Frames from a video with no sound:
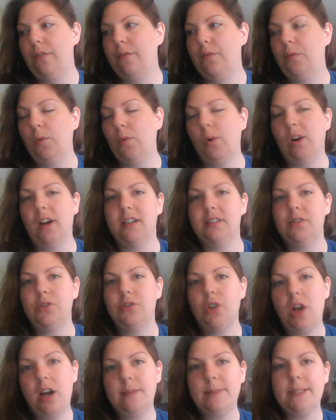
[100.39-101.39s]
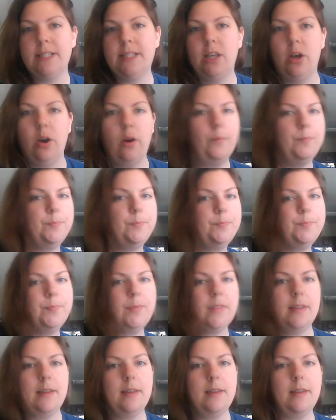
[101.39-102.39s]
for jobs, so
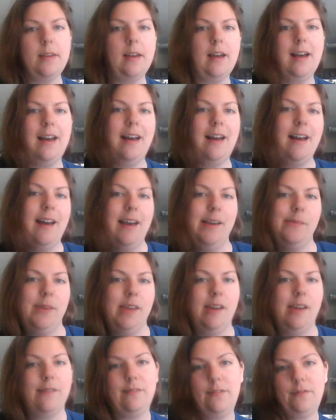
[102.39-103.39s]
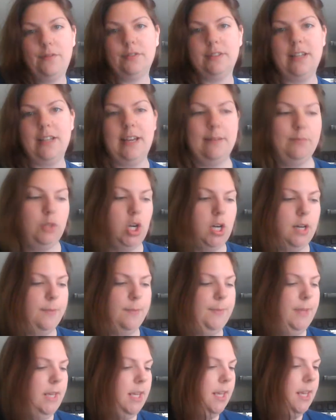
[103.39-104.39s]
I may have a full-time job
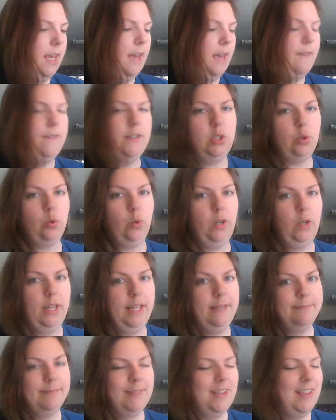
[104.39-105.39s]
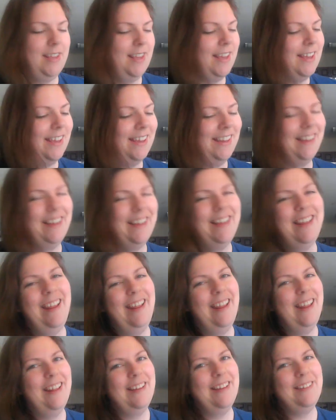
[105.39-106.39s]
eventually.
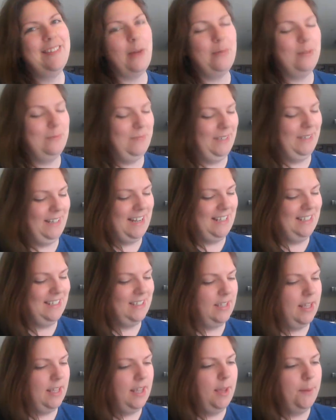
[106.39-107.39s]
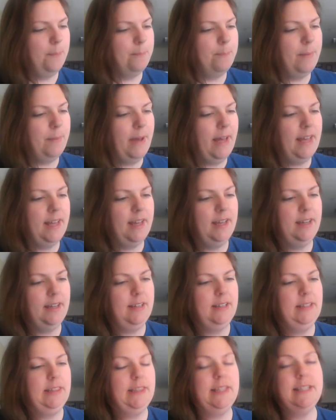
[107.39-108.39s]
That would be nice.
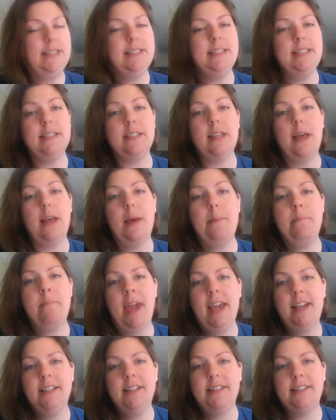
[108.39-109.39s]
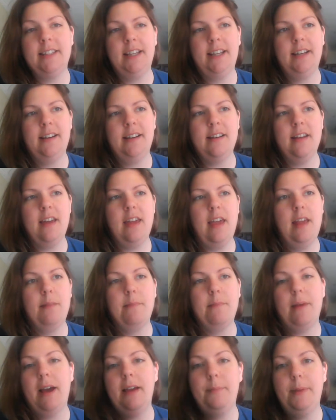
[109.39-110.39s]
But this is amazing, in
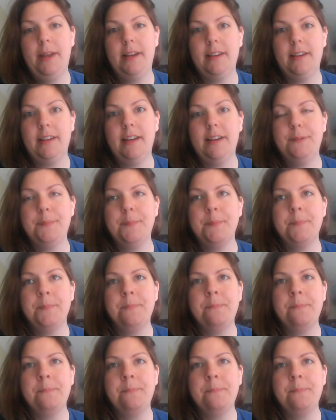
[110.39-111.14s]
my opinion.